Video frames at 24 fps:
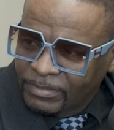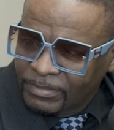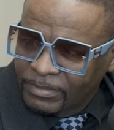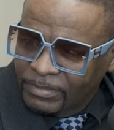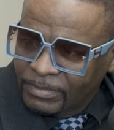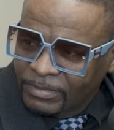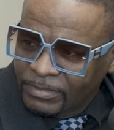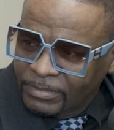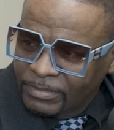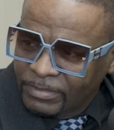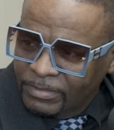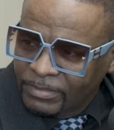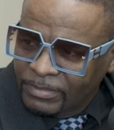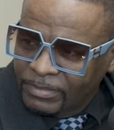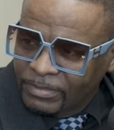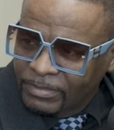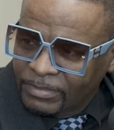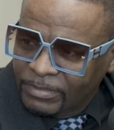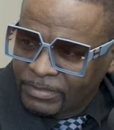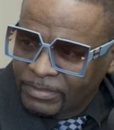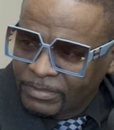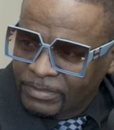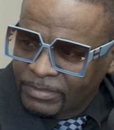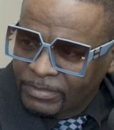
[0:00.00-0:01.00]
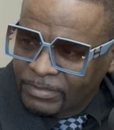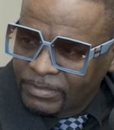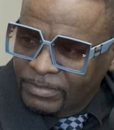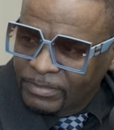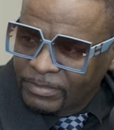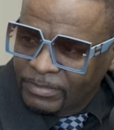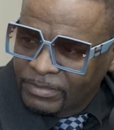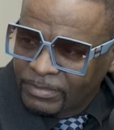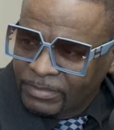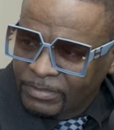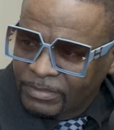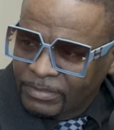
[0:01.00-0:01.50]

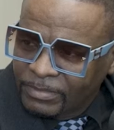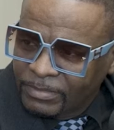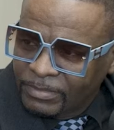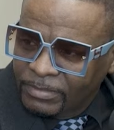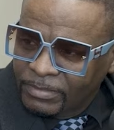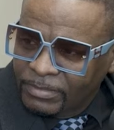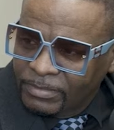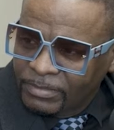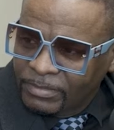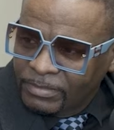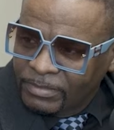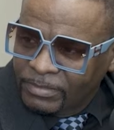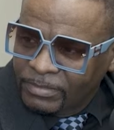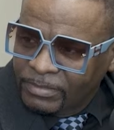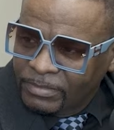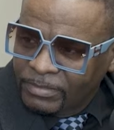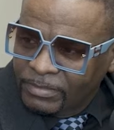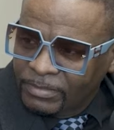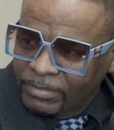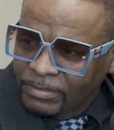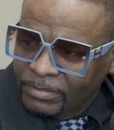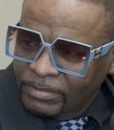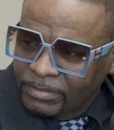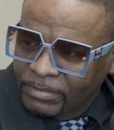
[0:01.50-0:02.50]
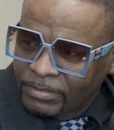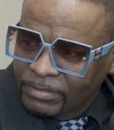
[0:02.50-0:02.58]
(not speaking)